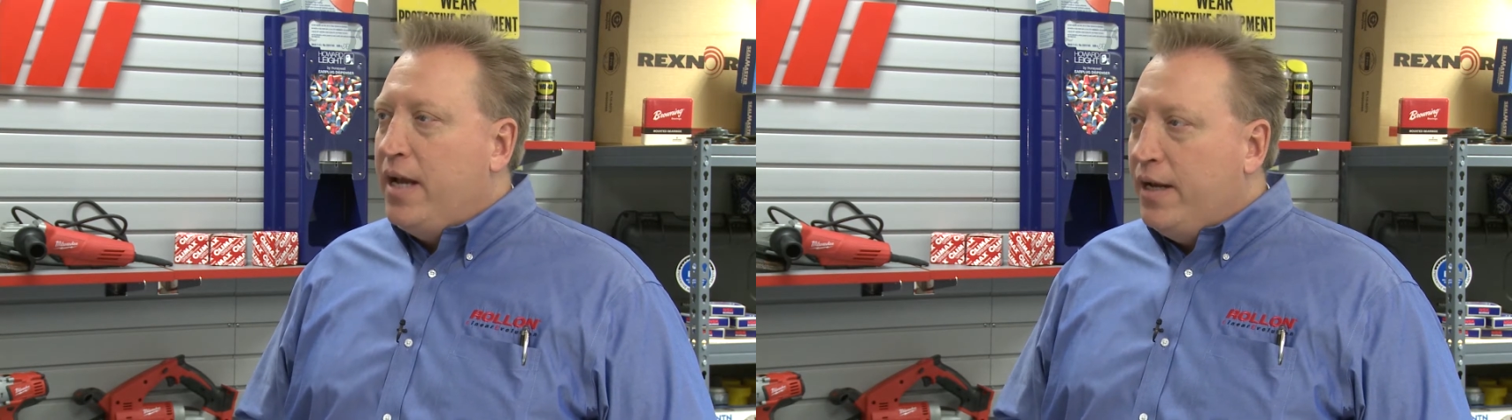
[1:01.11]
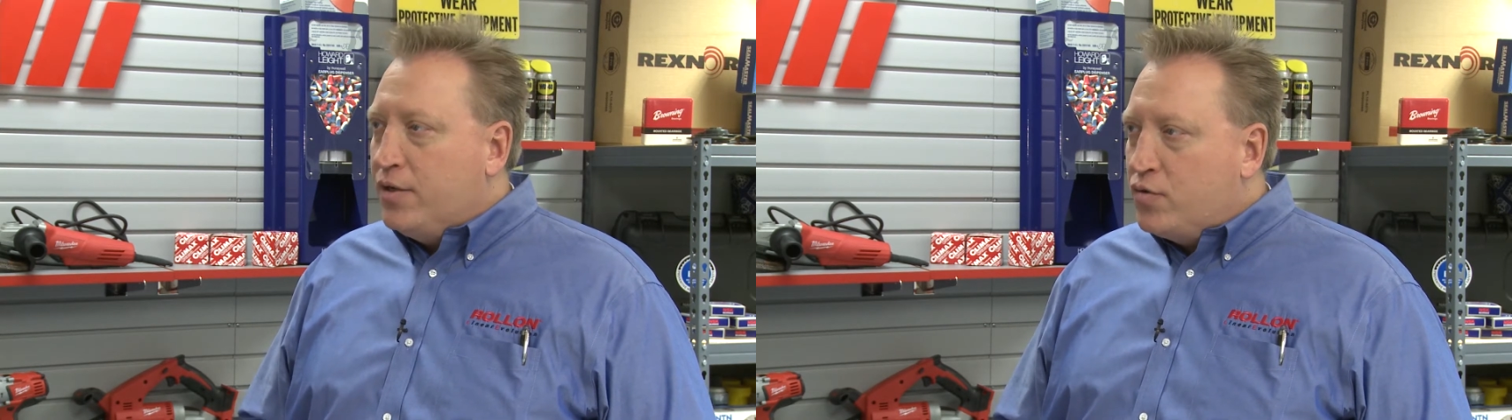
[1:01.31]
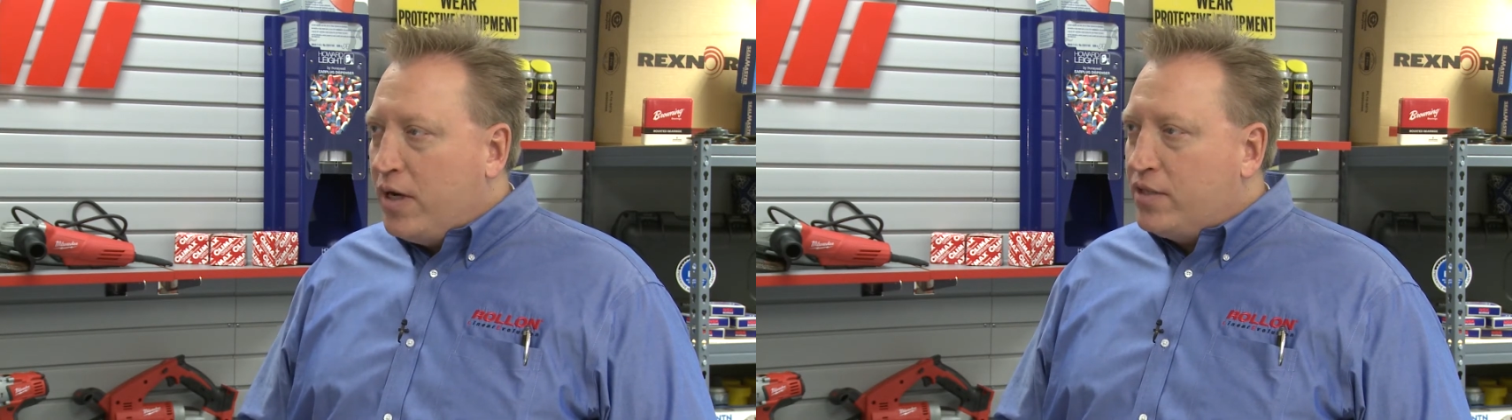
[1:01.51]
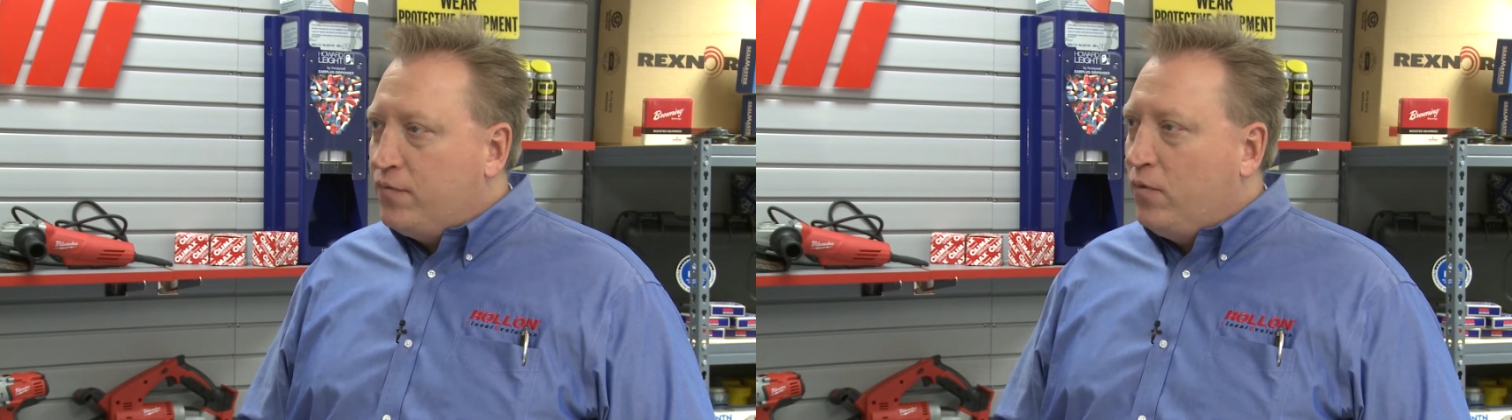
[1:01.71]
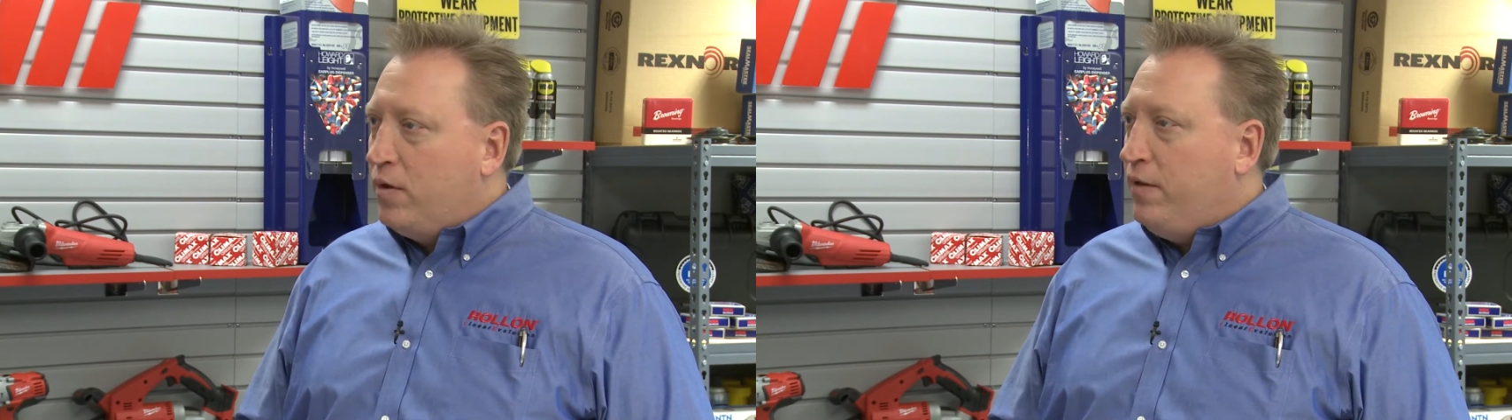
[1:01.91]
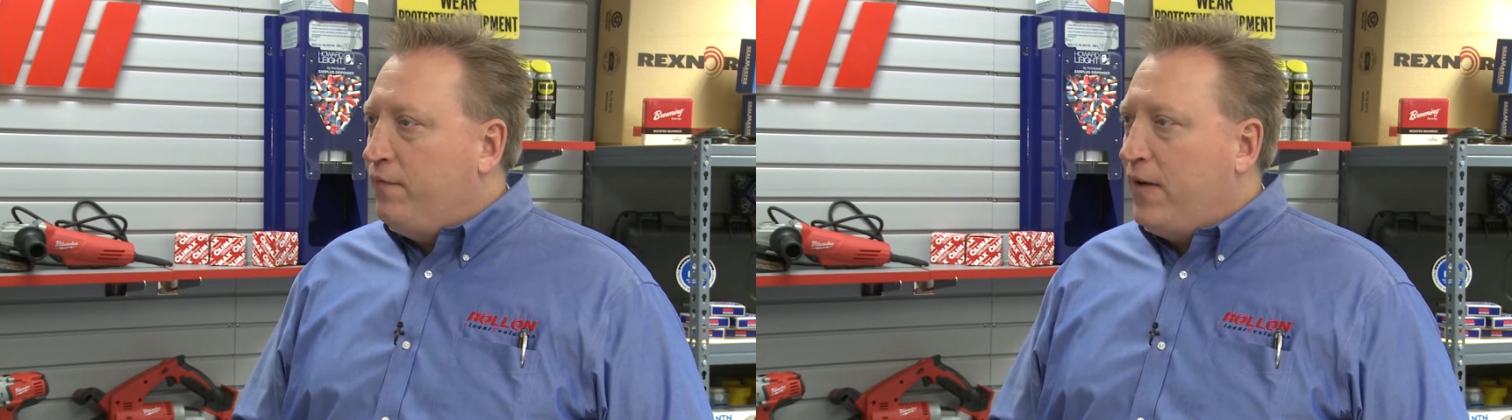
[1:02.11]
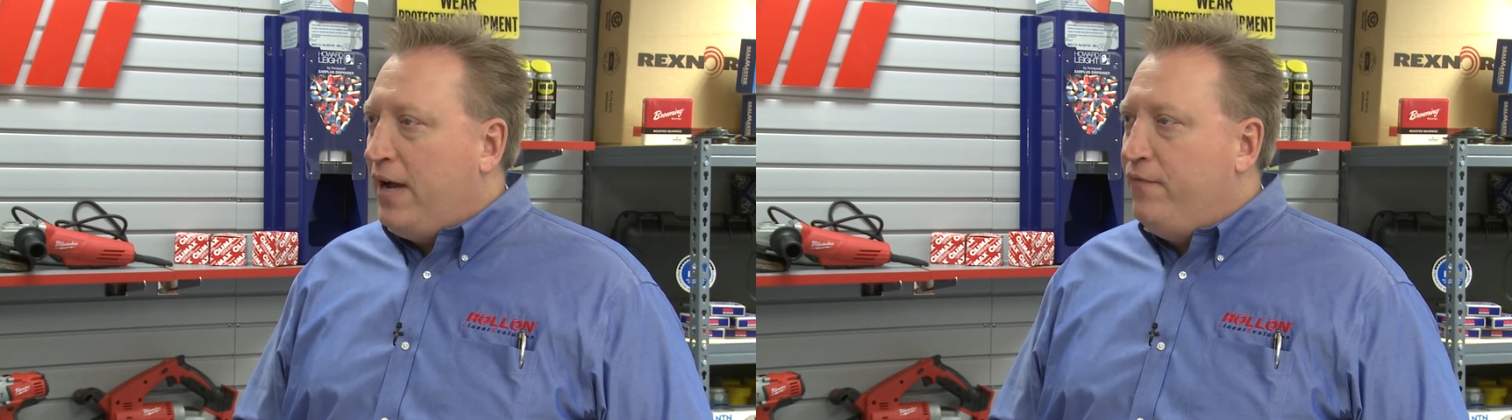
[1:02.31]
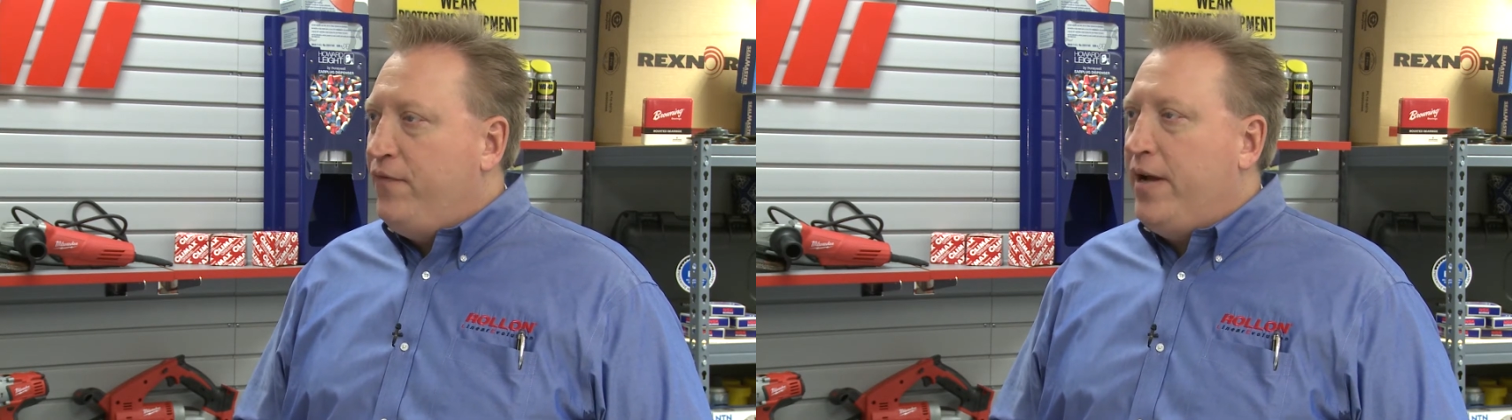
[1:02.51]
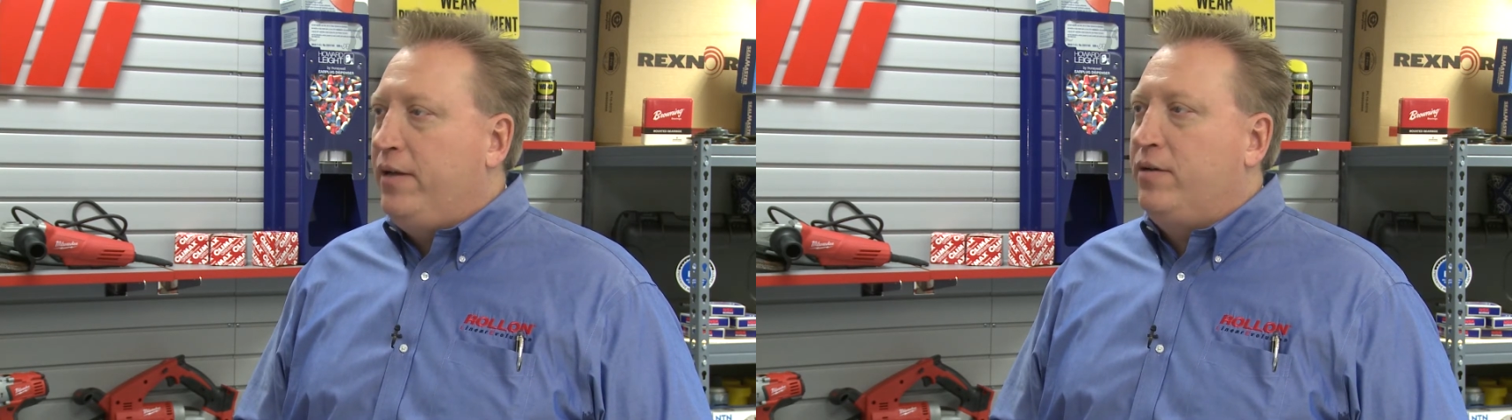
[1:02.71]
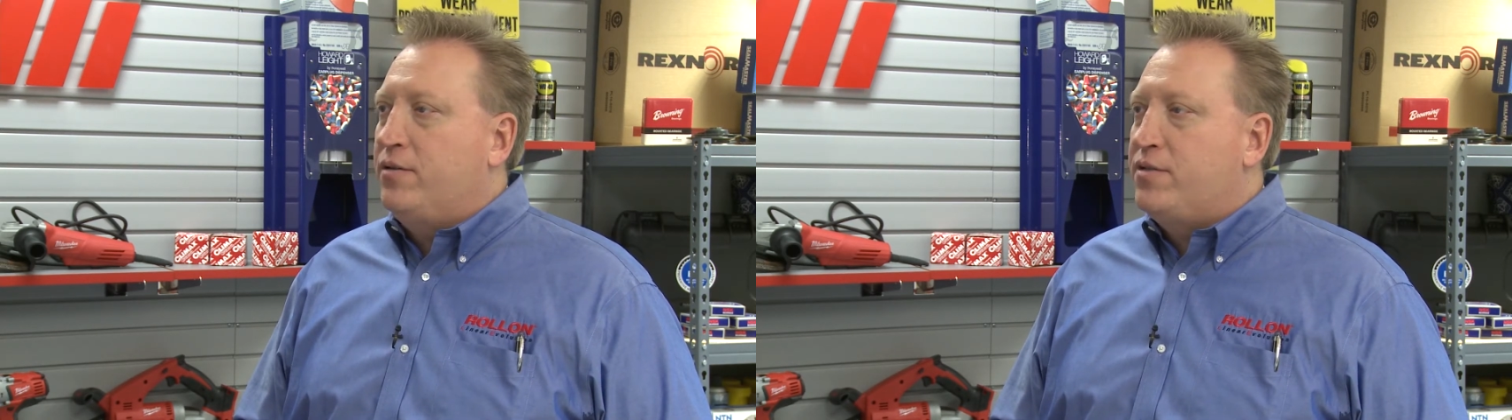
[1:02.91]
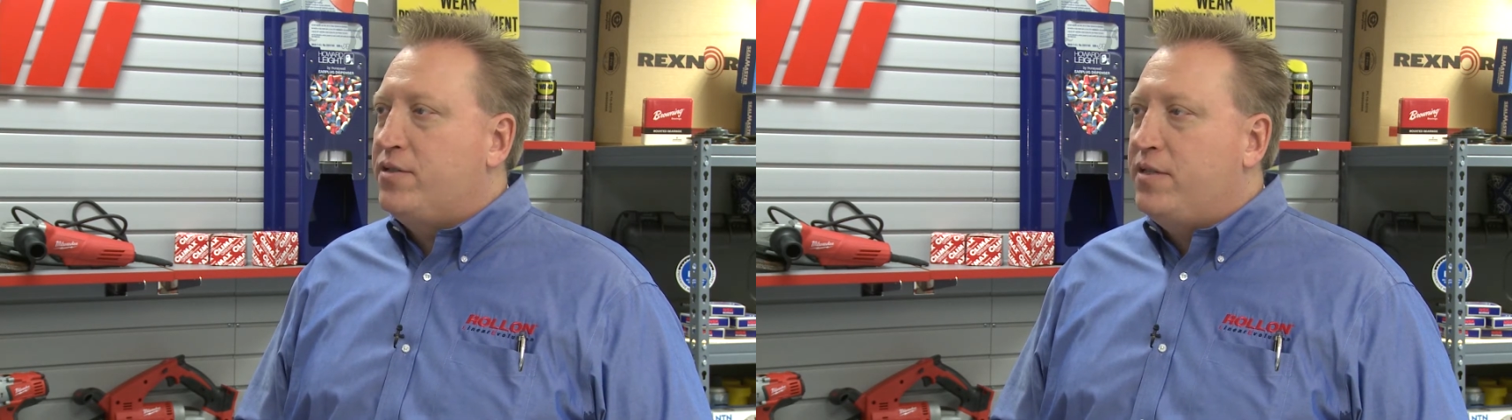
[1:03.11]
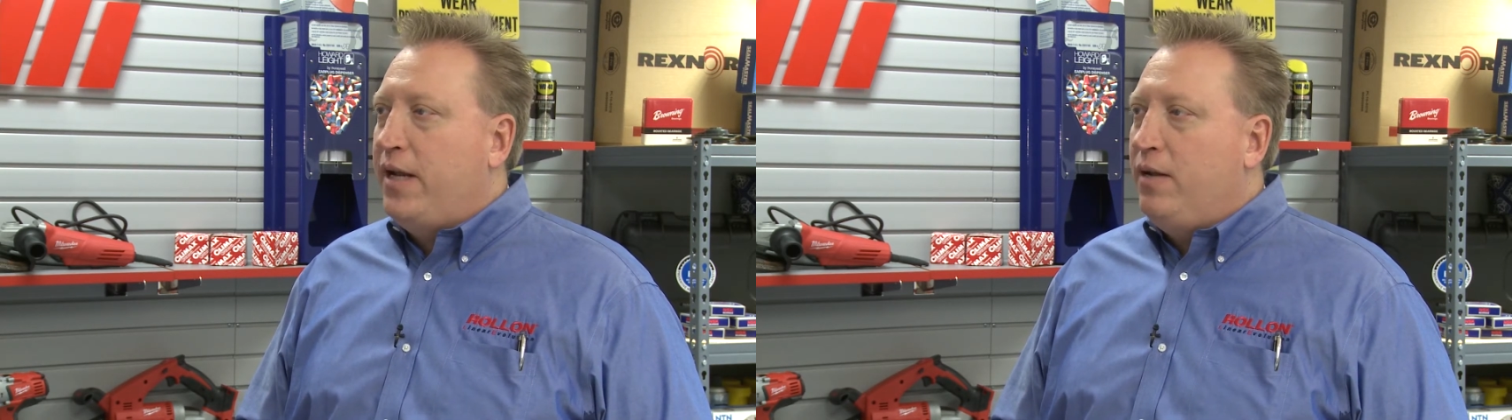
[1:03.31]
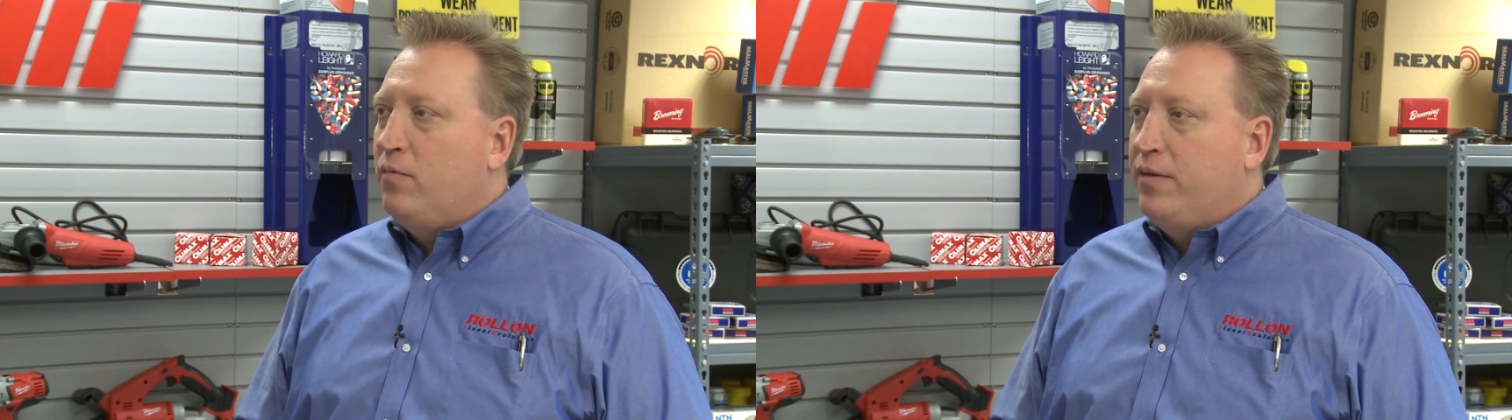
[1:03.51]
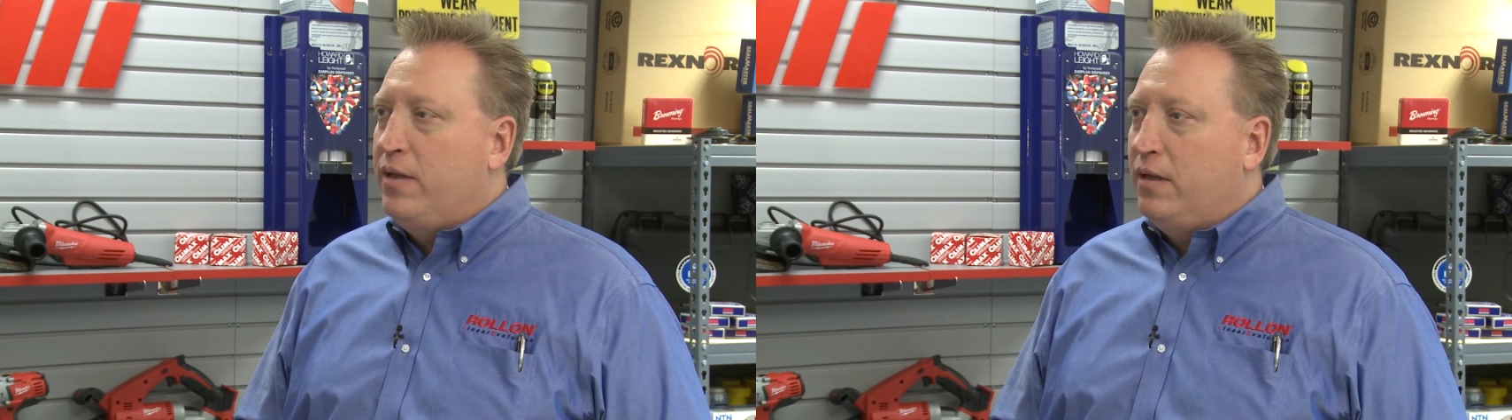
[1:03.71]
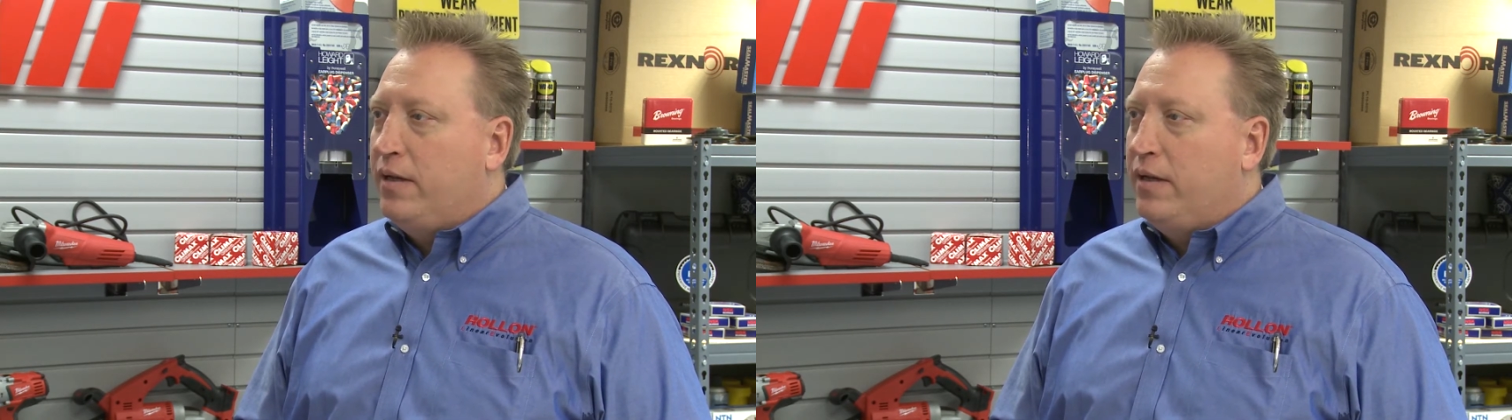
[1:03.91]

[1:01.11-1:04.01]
and address 4 of the 5 failures seen within the